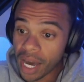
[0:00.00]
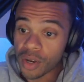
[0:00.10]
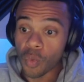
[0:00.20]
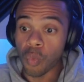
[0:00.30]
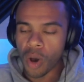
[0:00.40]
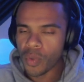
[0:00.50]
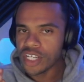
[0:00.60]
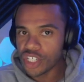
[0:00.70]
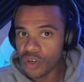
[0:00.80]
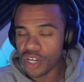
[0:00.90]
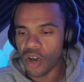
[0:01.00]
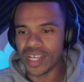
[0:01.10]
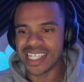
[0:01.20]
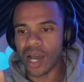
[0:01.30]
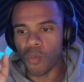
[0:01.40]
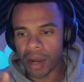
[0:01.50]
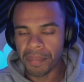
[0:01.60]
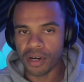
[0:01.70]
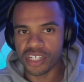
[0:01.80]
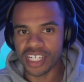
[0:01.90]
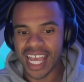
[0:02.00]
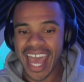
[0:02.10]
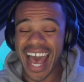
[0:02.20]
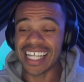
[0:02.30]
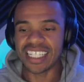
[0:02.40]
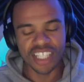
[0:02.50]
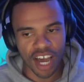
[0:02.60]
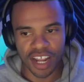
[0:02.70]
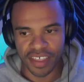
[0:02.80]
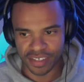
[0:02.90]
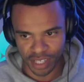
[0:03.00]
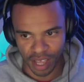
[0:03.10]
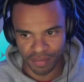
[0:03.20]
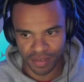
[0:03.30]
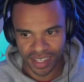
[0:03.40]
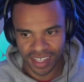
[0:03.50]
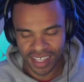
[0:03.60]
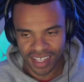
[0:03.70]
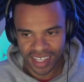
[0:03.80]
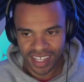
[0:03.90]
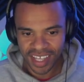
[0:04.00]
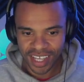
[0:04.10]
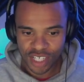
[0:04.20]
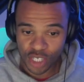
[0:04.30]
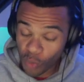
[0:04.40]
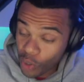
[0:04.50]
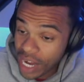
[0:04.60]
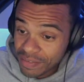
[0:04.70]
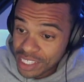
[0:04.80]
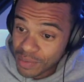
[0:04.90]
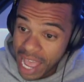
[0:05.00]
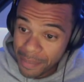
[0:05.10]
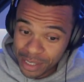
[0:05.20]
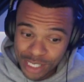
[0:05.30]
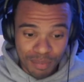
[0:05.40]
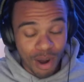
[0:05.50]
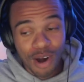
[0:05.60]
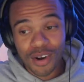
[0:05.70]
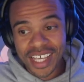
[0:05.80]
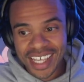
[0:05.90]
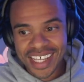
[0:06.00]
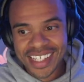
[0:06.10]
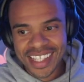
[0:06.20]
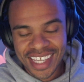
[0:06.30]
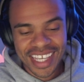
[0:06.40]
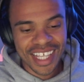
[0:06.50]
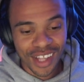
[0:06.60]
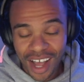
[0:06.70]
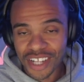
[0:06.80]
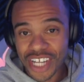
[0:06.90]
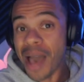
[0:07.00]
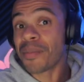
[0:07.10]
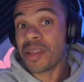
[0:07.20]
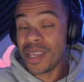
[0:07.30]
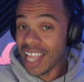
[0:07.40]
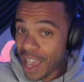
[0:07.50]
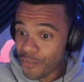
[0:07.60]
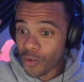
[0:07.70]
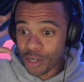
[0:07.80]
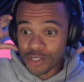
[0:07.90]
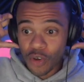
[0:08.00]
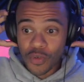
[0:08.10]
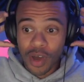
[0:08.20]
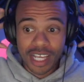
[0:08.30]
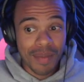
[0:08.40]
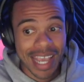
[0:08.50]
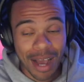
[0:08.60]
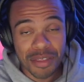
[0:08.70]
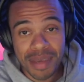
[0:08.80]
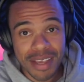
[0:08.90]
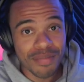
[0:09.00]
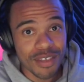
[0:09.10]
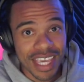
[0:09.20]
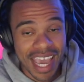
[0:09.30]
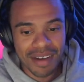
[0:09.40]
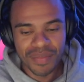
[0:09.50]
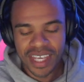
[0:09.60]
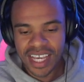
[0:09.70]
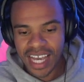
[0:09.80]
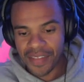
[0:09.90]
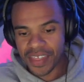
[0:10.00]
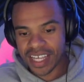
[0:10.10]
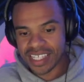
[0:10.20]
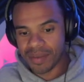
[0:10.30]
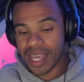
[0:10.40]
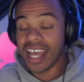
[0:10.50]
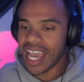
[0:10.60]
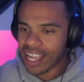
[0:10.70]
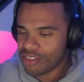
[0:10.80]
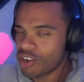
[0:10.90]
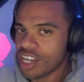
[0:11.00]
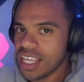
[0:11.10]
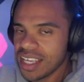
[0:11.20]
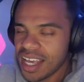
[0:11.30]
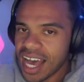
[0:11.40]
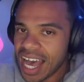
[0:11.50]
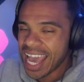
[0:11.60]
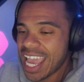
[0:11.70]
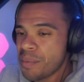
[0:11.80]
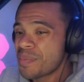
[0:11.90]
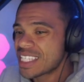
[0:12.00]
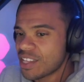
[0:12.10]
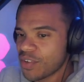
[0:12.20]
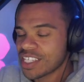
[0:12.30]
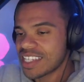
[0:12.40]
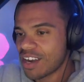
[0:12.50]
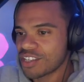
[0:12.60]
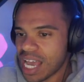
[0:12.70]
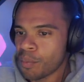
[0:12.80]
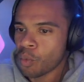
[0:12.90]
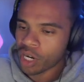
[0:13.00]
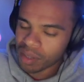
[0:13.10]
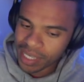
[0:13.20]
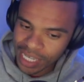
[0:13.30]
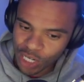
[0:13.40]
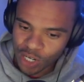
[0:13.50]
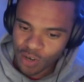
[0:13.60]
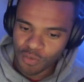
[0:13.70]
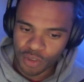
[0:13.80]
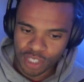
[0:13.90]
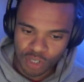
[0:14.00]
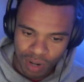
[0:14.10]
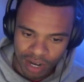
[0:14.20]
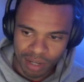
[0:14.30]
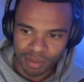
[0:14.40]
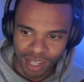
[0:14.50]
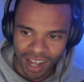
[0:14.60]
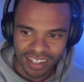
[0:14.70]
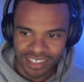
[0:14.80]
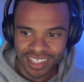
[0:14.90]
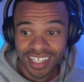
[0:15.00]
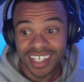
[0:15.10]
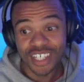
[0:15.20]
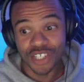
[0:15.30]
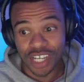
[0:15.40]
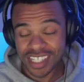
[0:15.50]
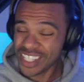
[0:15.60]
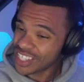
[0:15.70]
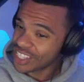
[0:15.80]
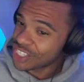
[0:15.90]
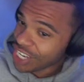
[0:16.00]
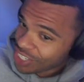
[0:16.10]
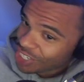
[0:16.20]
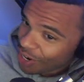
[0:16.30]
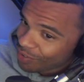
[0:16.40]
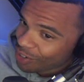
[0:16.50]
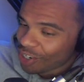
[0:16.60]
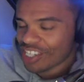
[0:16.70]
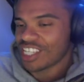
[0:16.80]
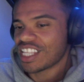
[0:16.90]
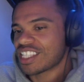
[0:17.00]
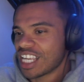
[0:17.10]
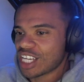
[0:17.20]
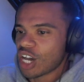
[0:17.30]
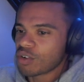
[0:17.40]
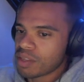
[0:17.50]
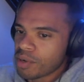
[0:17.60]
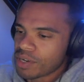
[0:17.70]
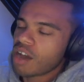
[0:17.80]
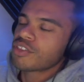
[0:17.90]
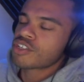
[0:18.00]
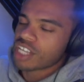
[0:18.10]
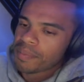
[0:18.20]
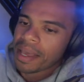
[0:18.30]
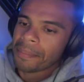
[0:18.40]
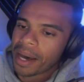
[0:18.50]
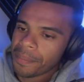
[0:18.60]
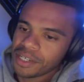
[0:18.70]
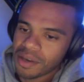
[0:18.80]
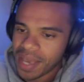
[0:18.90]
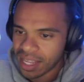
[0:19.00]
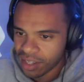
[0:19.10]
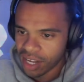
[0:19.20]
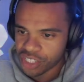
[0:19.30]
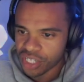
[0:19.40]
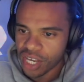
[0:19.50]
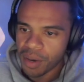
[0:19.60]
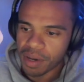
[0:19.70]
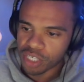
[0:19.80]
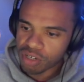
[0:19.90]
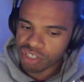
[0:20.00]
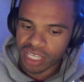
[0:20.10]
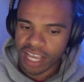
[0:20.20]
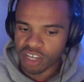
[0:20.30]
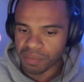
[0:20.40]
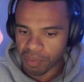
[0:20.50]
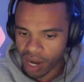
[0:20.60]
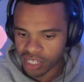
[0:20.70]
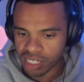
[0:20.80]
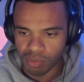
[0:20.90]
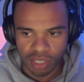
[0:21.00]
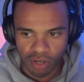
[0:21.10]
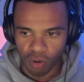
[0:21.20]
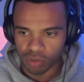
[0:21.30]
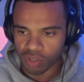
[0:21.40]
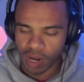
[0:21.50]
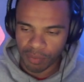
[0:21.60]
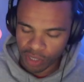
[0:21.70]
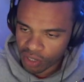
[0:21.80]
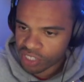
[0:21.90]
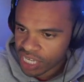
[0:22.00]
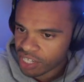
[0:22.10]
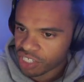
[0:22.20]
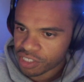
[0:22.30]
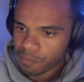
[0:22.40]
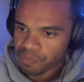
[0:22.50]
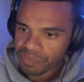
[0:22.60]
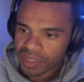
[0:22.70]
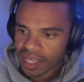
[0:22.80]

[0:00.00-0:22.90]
But what we do know is that one person has a ton of this stuff. So we're going to have to see what happens. Tomorrow is the launch. I'm going to be live for it. So if you want to come hang out with me, you can. I think it's going to be at eight thirty A M Pacific Standard Time. We're going to be here for the Terareum launch just to see the shit show or to see this thing go to the moon. Now, there's going to be a pump and dump at launch, but usually a good project with good holders, right, with good intentions,